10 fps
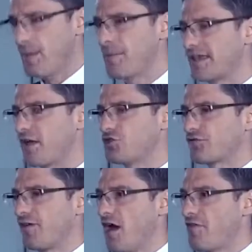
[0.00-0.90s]
But it goes
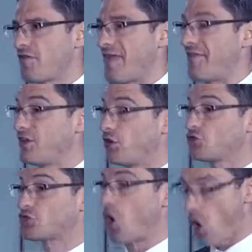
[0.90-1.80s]
further than that. They're not
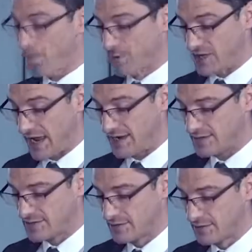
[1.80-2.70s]
just
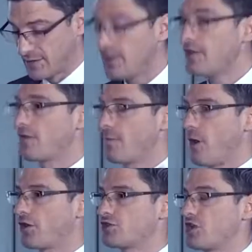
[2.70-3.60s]
opposites. The
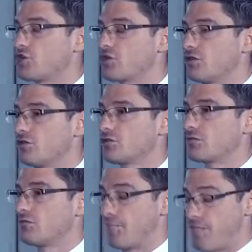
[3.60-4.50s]
politicians,
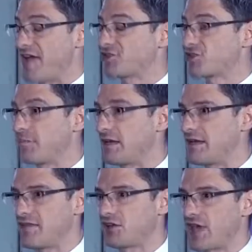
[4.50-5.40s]
the press, the
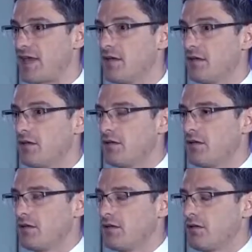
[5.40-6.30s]
media, they say
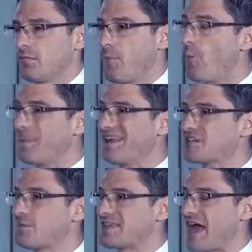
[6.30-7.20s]

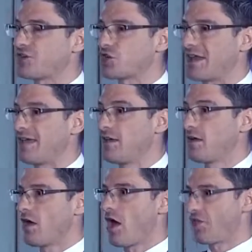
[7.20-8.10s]
populism is actually
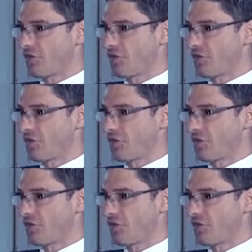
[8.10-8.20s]
a